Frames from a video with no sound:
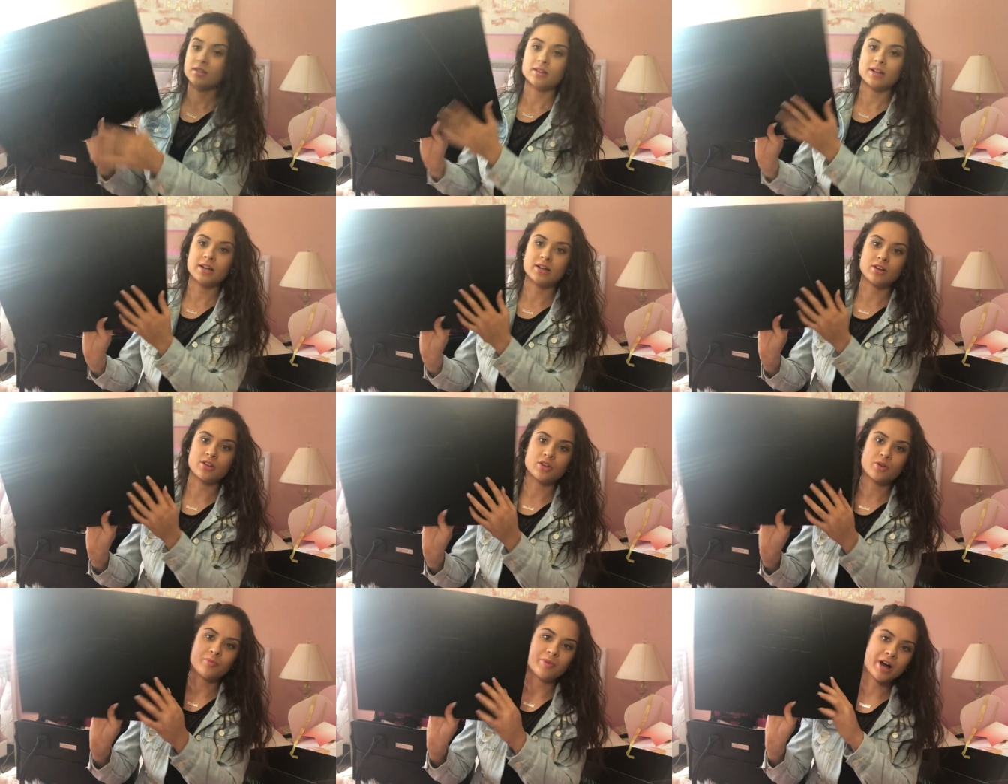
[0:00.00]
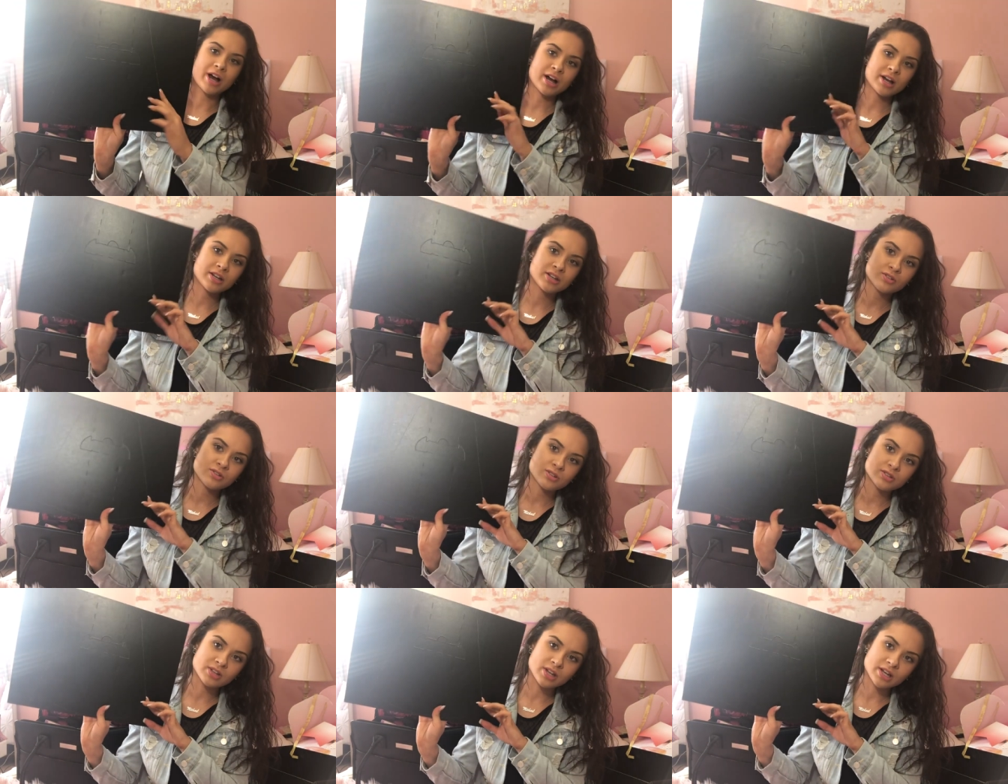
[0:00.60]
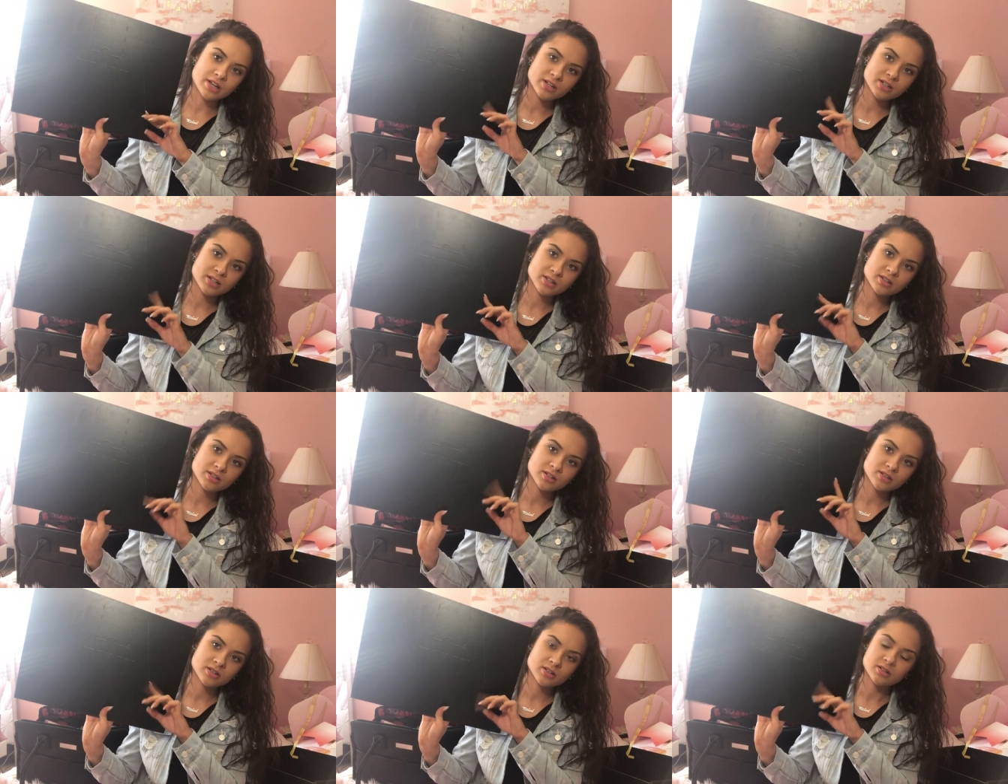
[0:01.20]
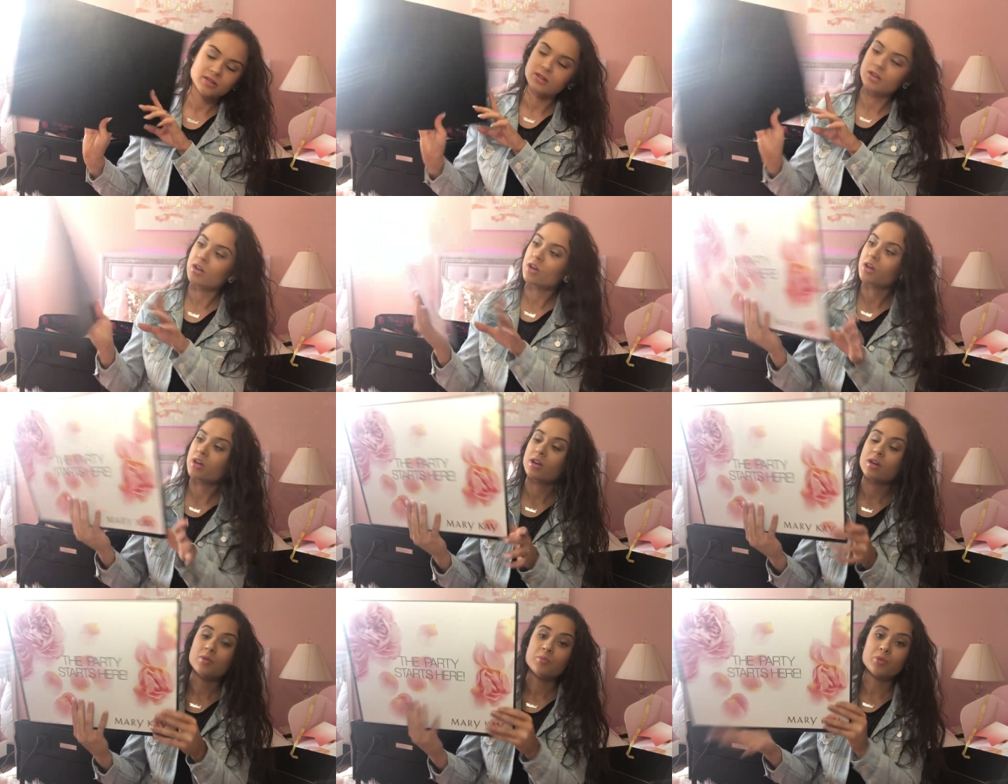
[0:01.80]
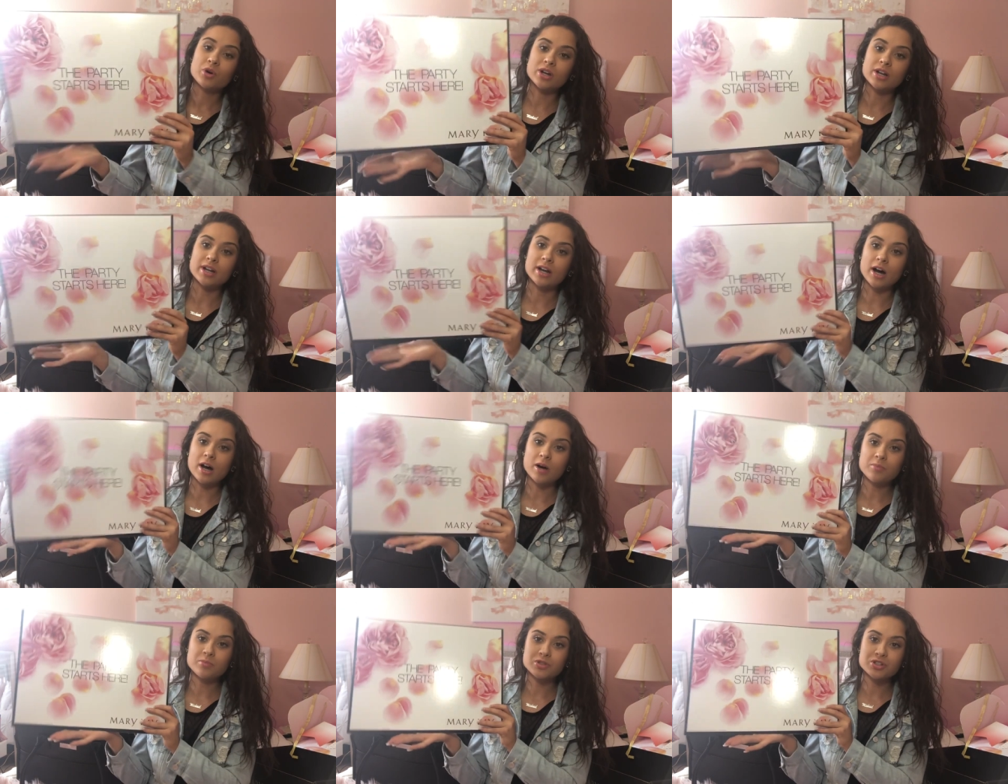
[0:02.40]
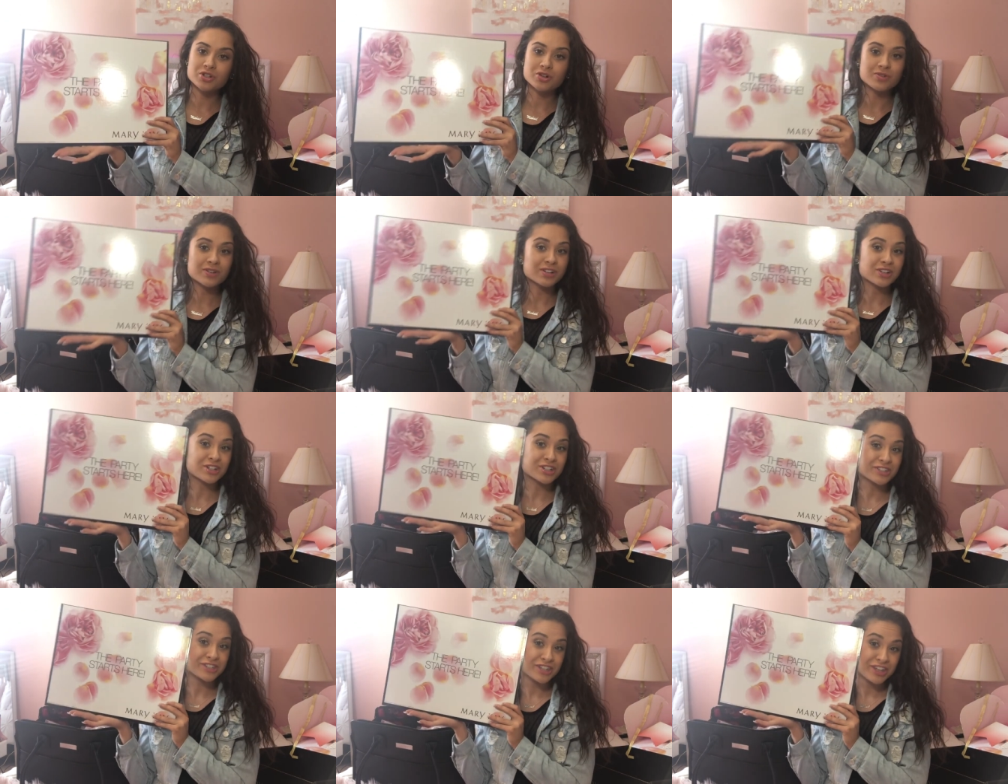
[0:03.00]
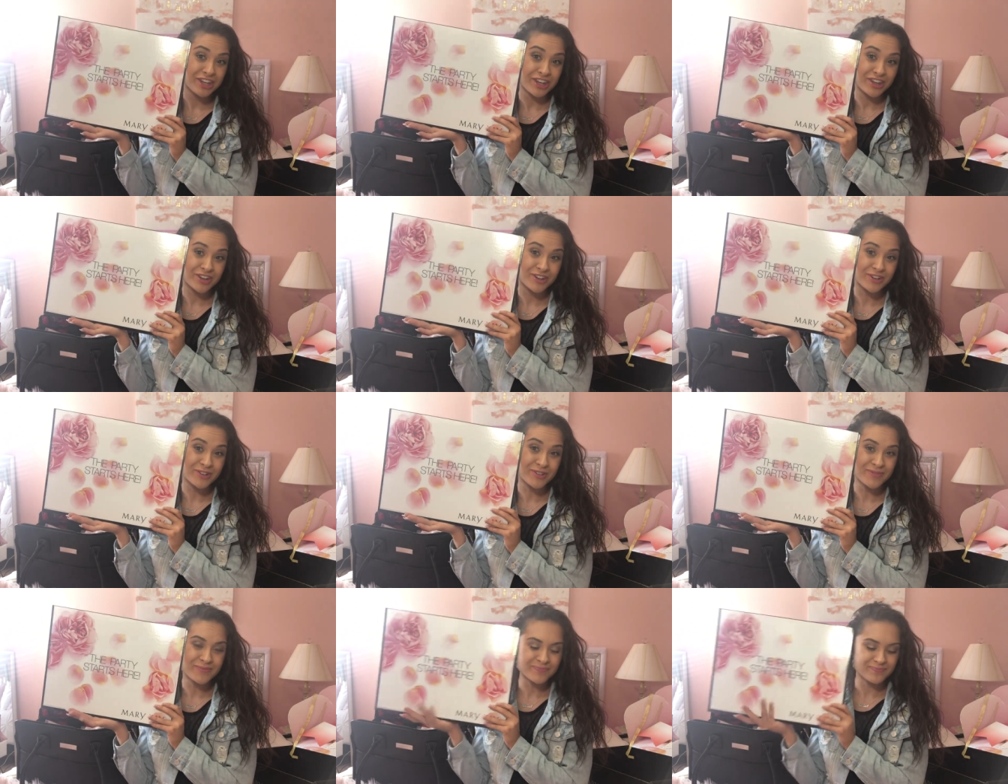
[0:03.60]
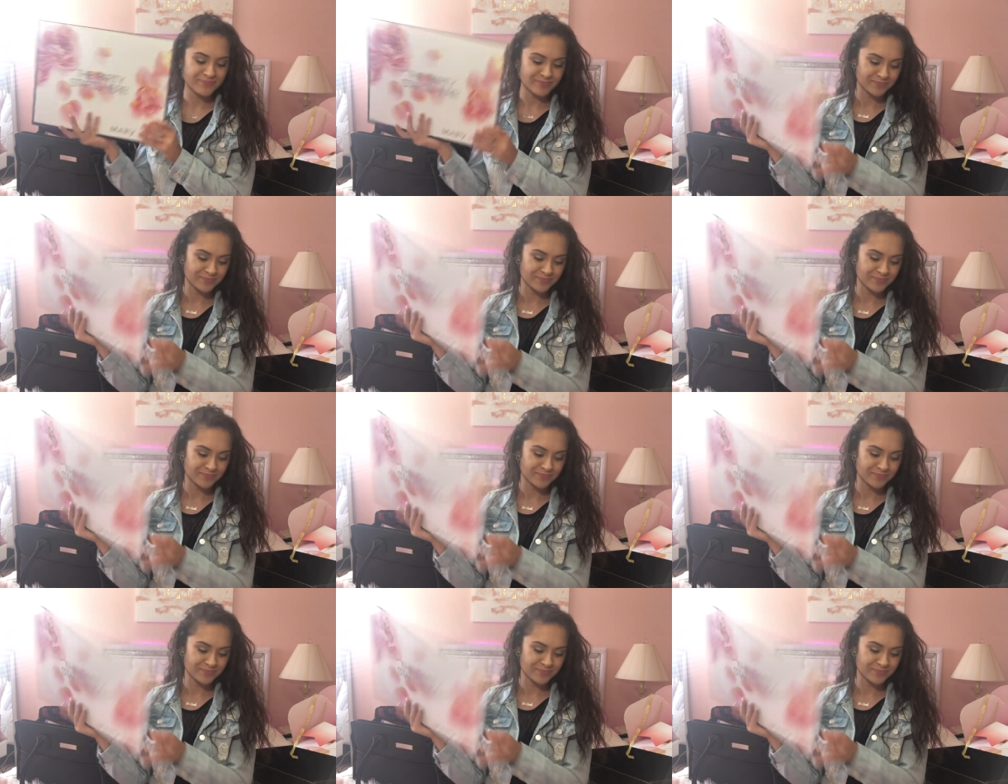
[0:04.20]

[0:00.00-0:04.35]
Like on the back, you can like put it up so it looks cute.